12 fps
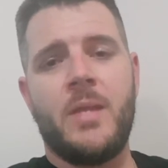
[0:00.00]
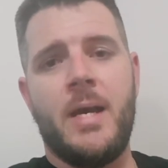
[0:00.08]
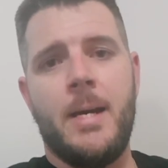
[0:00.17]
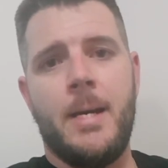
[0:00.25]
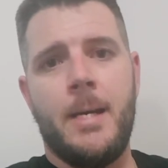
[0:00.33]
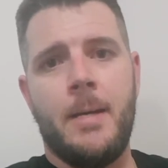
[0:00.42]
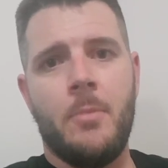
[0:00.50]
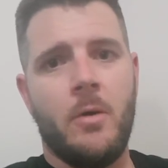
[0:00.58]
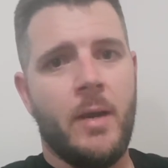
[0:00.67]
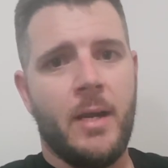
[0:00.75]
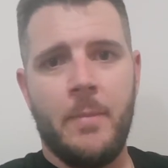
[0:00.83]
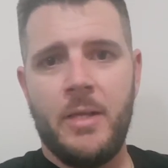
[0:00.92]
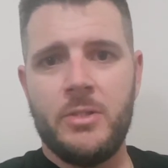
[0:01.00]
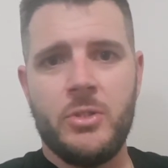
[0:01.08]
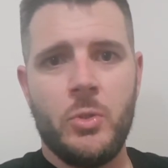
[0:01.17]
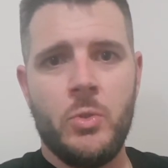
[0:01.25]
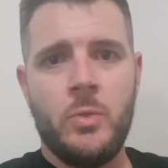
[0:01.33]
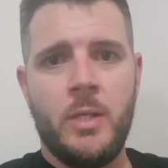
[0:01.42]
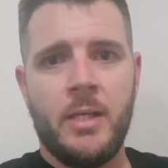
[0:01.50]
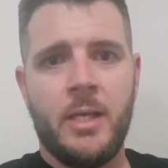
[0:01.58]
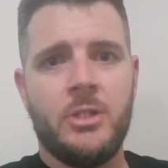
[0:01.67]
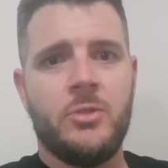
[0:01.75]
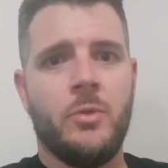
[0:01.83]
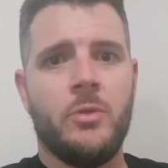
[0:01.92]
I recommend 2 in
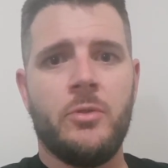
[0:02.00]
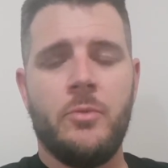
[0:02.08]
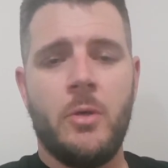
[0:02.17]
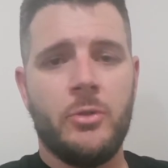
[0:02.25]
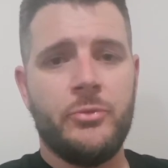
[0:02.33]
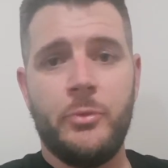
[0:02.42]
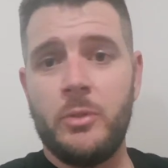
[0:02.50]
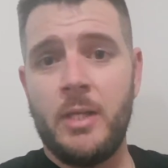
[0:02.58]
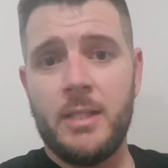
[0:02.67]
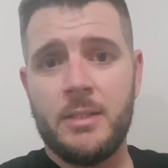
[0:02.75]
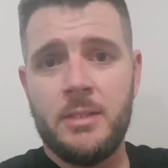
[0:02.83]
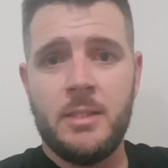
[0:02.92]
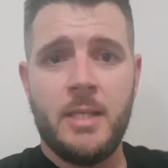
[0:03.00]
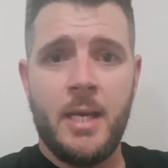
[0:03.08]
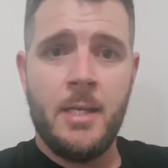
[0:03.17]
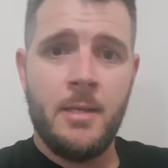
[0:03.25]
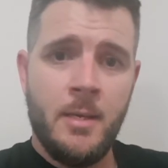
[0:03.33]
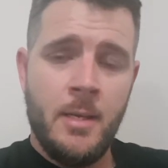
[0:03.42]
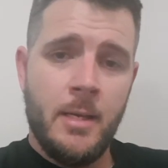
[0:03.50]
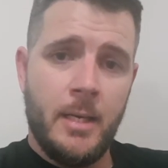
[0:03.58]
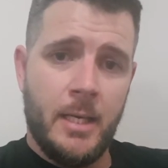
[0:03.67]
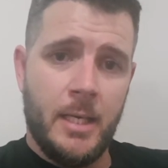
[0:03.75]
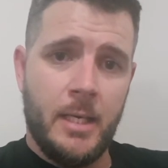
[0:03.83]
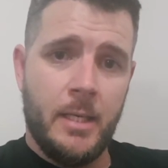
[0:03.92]
case you want to do multiple classes a day
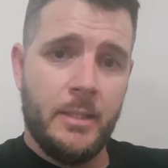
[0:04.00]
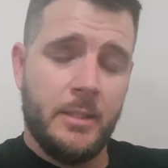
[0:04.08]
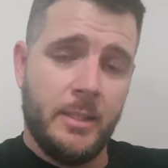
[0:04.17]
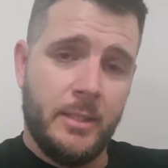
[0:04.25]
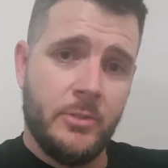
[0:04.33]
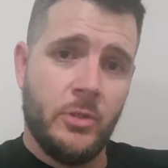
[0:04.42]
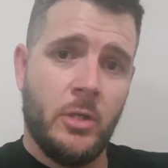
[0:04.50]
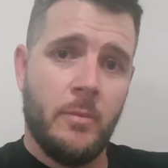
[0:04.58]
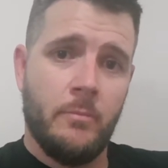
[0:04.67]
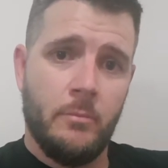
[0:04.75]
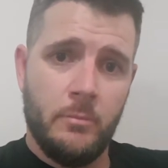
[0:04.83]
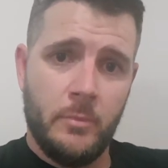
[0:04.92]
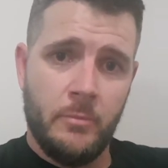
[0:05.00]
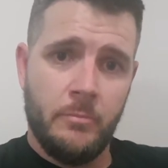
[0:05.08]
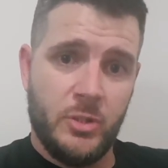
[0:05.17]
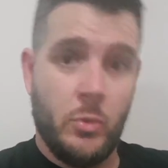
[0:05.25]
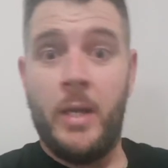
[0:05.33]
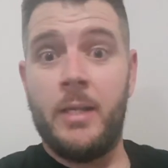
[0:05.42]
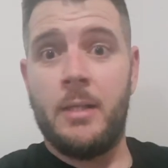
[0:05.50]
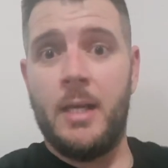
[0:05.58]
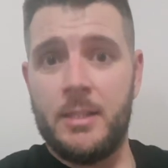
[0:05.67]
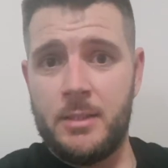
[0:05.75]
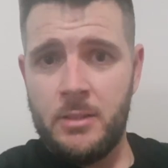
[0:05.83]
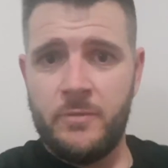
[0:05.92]
and you need time between
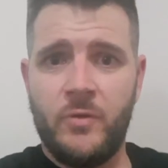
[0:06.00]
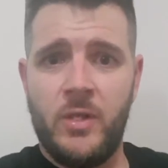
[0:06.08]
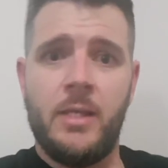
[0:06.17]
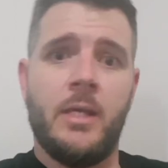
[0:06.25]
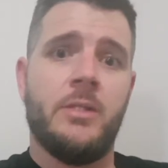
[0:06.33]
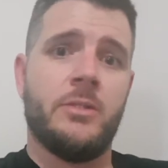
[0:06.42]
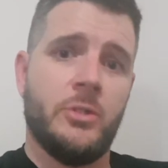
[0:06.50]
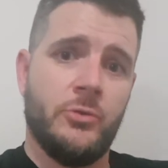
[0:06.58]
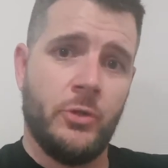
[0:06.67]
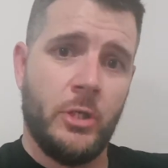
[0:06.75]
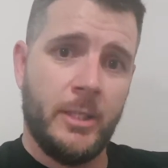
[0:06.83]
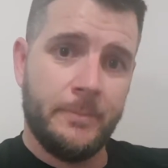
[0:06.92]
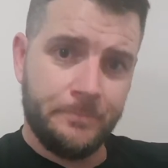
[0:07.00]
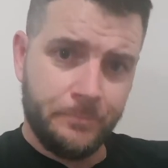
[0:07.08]
classes for your gis to dry.